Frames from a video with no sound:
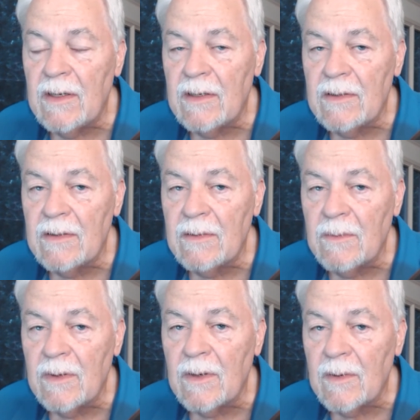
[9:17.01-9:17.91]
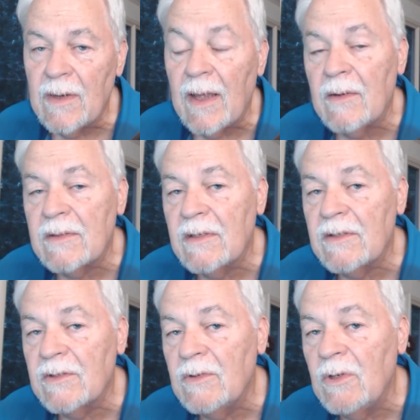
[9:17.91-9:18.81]
And now it
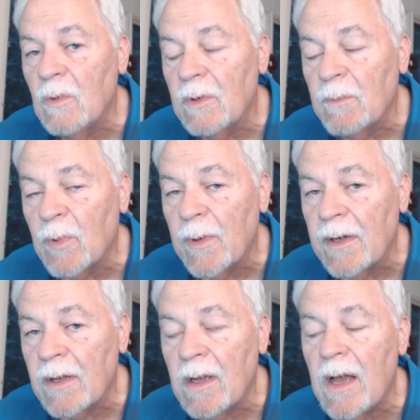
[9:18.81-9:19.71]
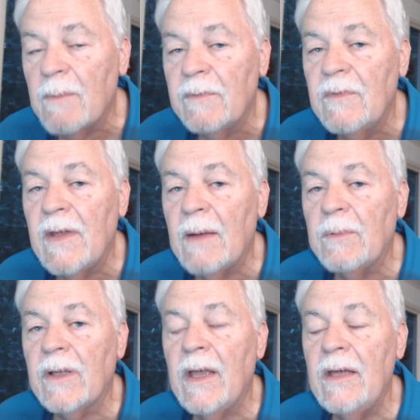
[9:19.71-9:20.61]
says, do you want to print a copy of the
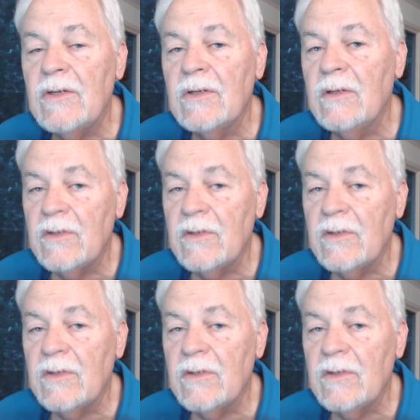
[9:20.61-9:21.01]
application?